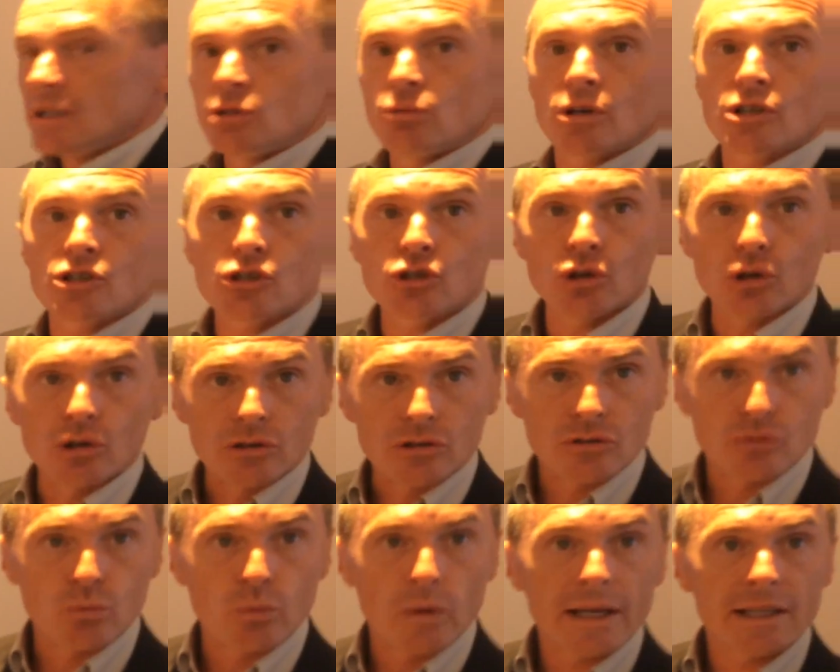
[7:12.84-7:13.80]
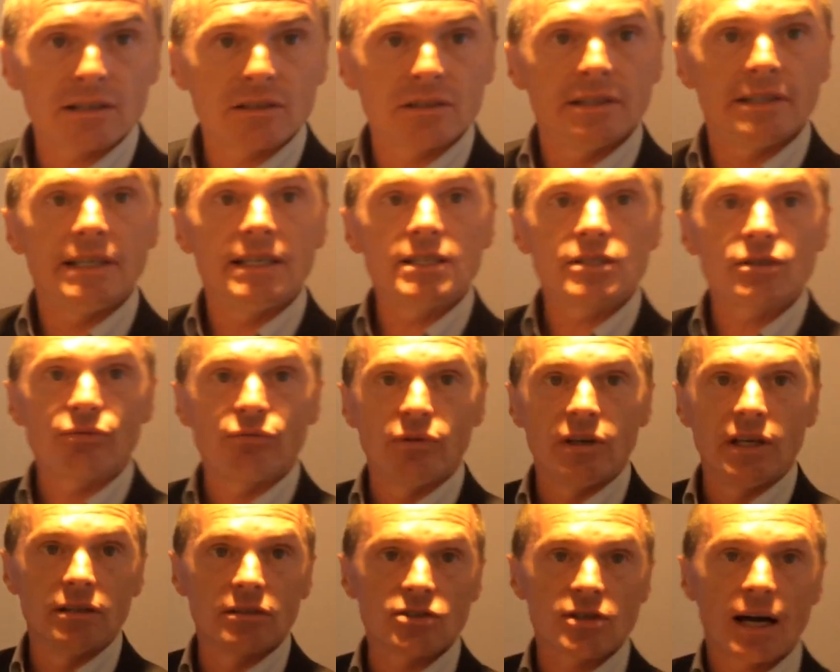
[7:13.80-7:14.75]
it was good, whether these
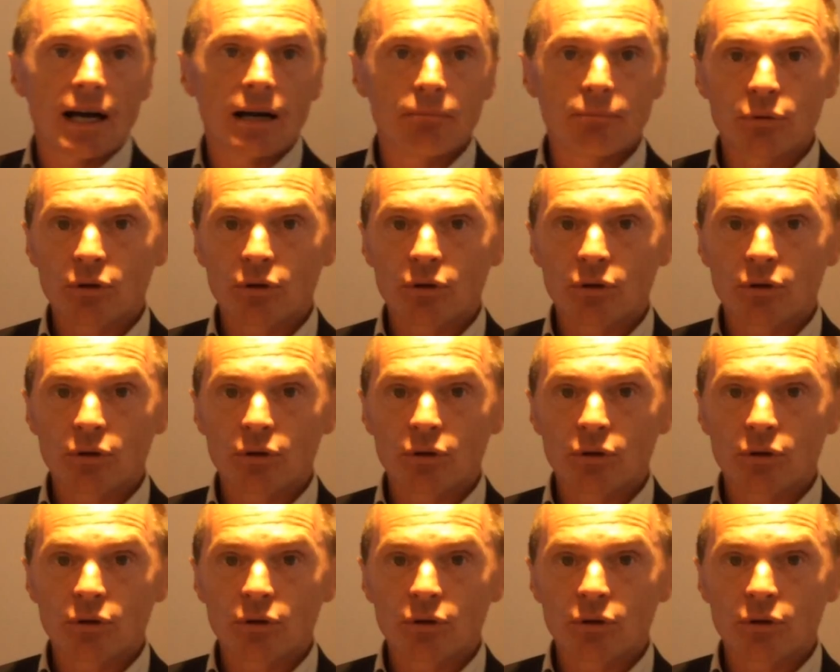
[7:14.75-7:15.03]
fields are